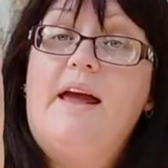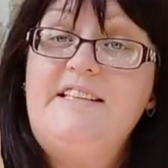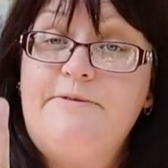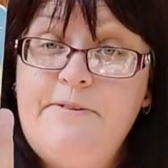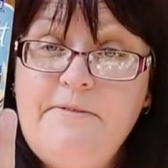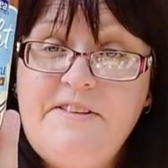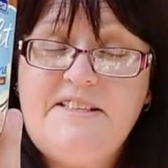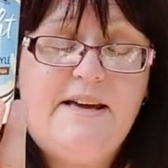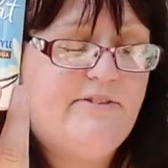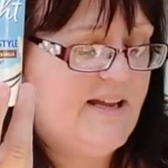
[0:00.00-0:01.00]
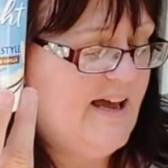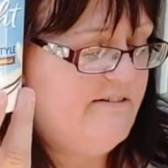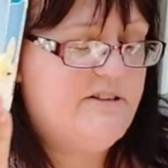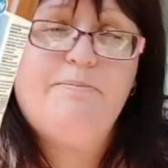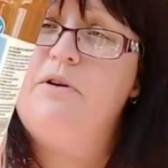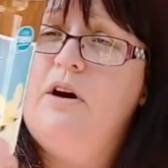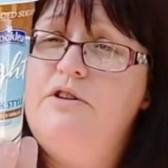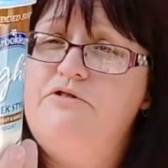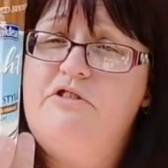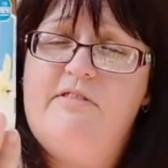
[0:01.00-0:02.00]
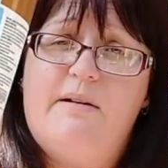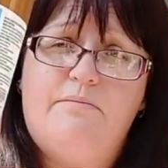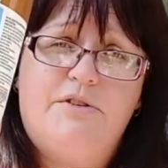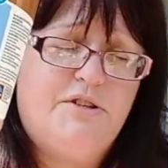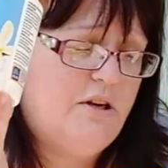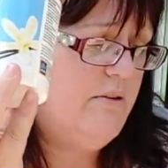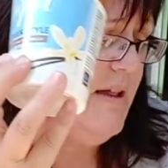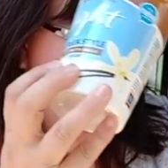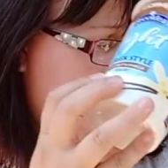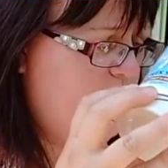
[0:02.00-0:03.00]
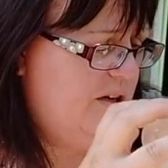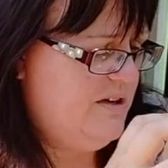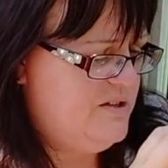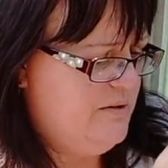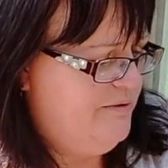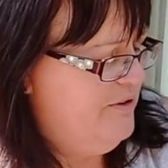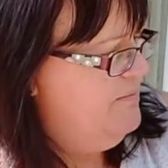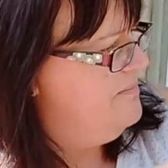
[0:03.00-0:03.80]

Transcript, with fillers: It's 57 calories per 100 grams, so that'll be quite nice on fruit.